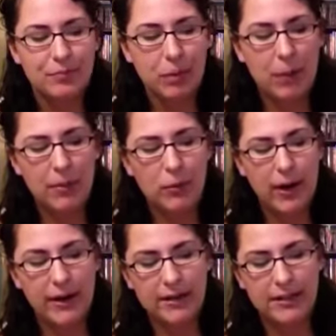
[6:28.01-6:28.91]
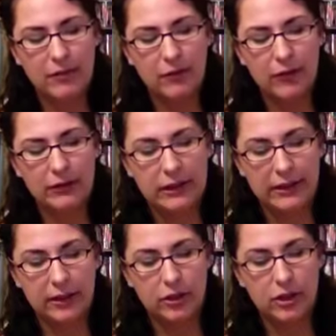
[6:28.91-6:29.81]
Poppy White has never felt
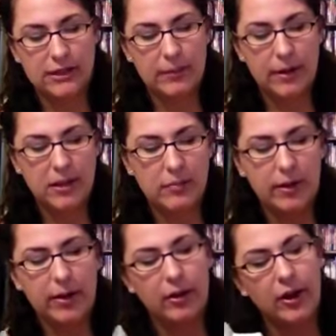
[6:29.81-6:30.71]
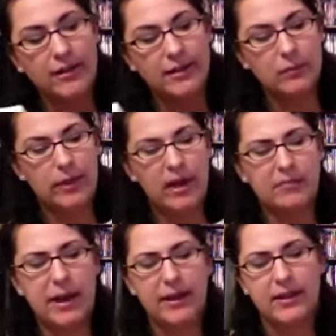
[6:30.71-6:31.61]
luckier. She is about to marry her ideal man,
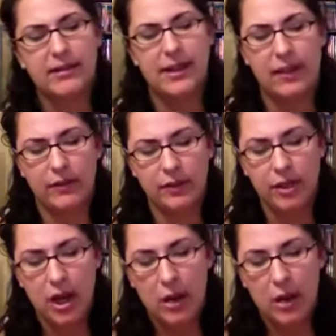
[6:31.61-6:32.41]
Magnus Tavish,